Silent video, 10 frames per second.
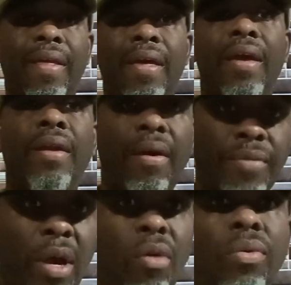And
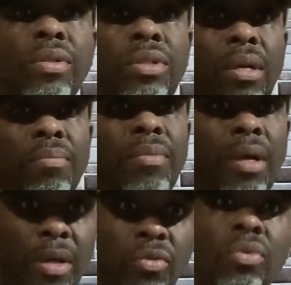I've dealt with some
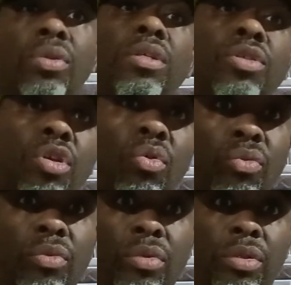unruly
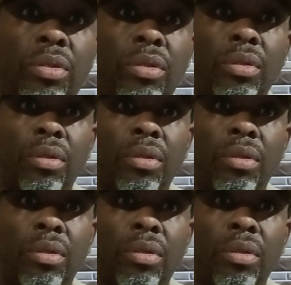students.